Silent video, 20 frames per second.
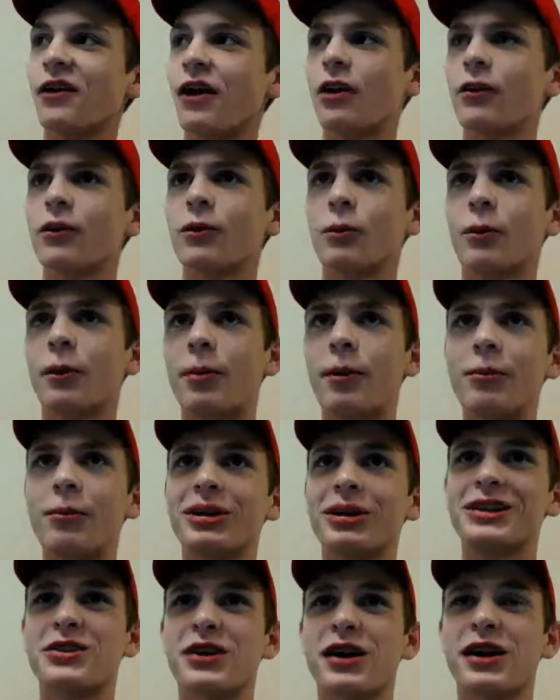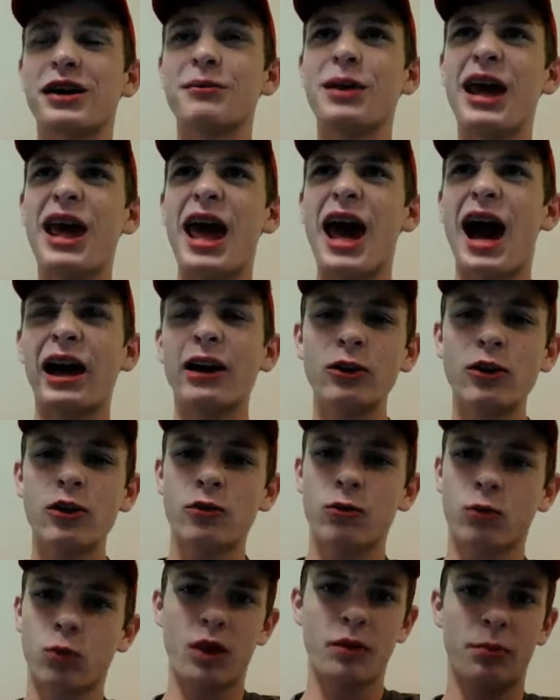the Republican side, I don't
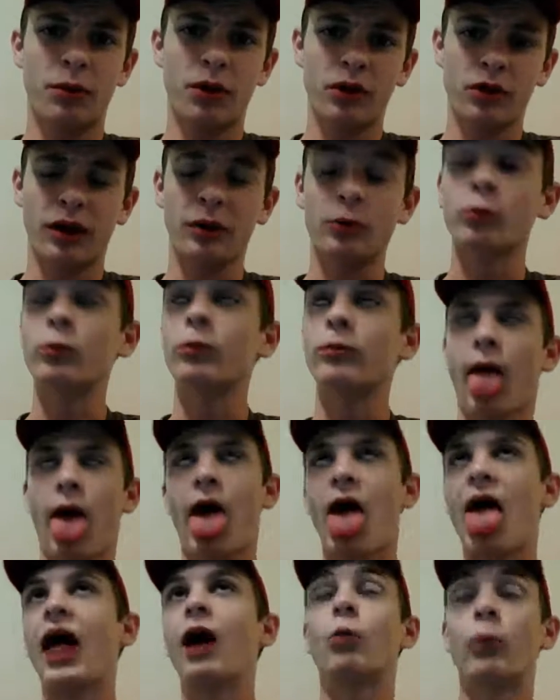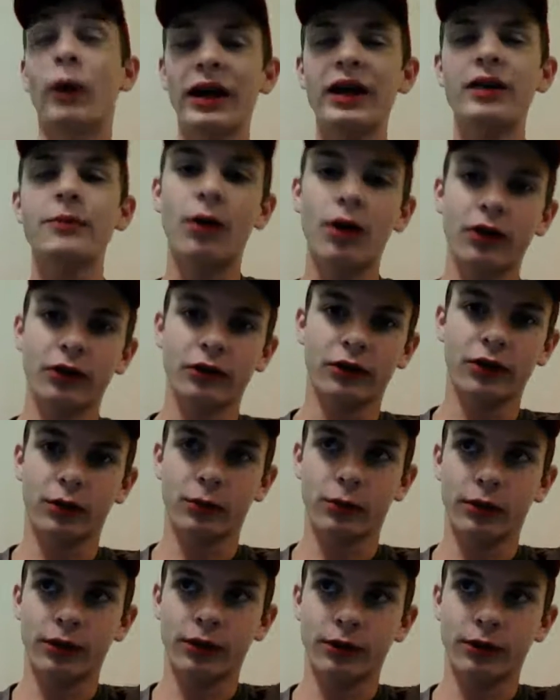know if Rand Paul is going to run.